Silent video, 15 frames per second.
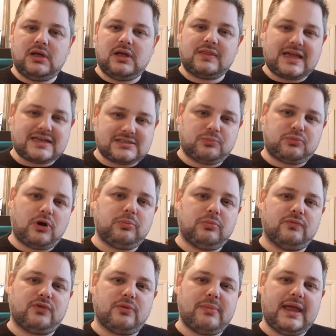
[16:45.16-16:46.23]
That's a problem
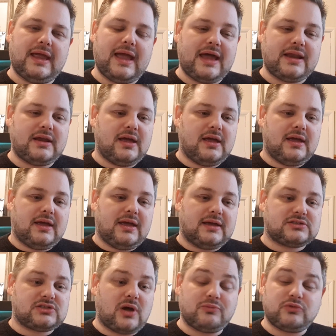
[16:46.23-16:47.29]
for me. And
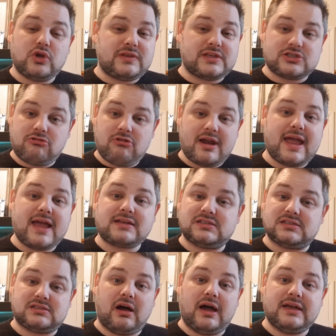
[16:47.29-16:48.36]
so I'm doing this great
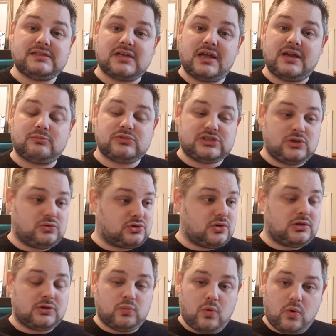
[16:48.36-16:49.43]
exercise, and I'm still
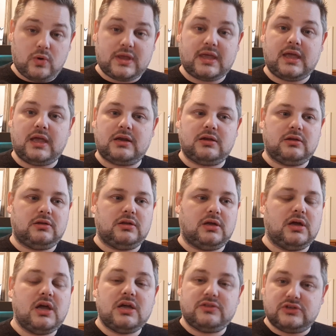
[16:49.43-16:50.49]
doing the walking and
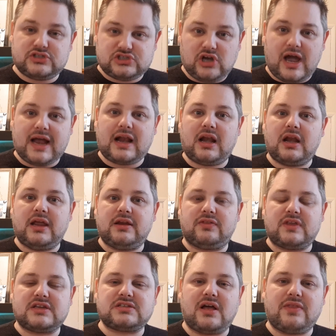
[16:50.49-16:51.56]
the cycling and
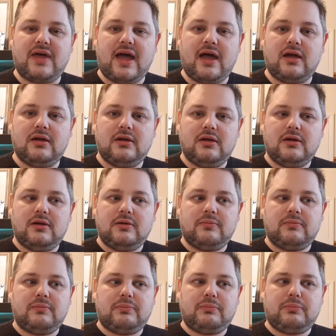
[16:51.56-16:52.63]
things like that.
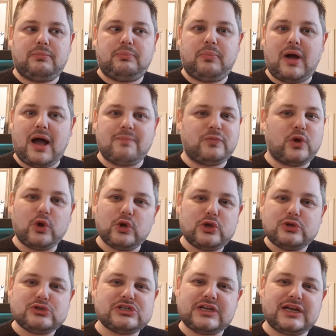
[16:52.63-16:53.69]
But I'm not
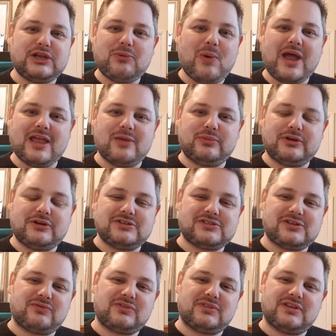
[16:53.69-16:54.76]
losing any weight because
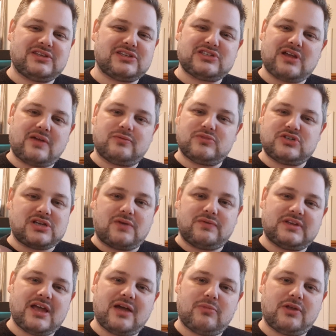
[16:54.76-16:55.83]
of the stuff I'm shoving
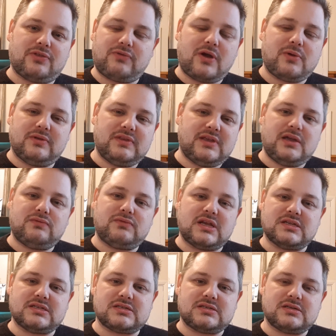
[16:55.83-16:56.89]
down my throat in the evenings.